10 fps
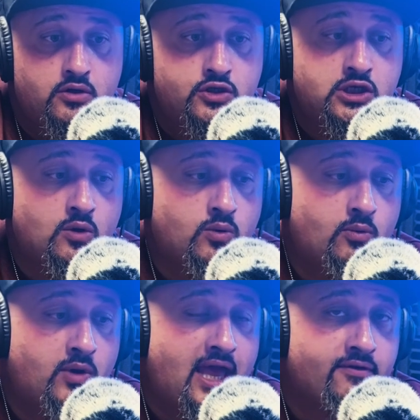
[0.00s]
So when
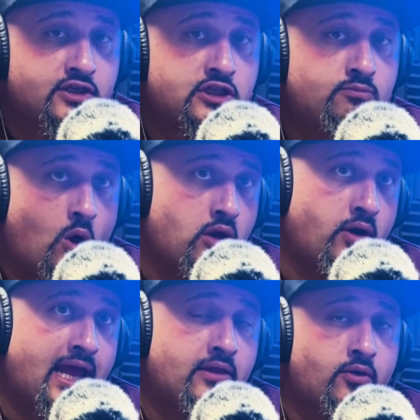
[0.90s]
we have a smaller
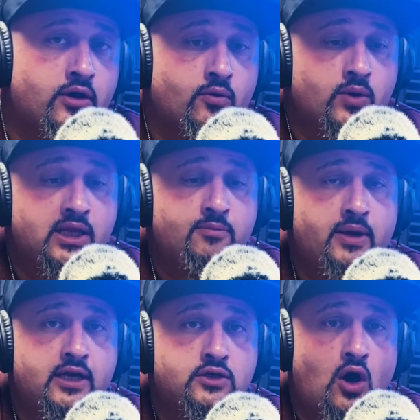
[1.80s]
handler and a really
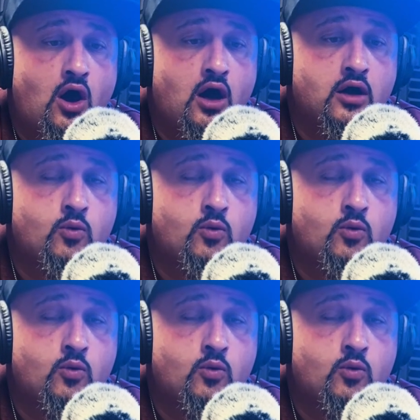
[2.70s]
big dog,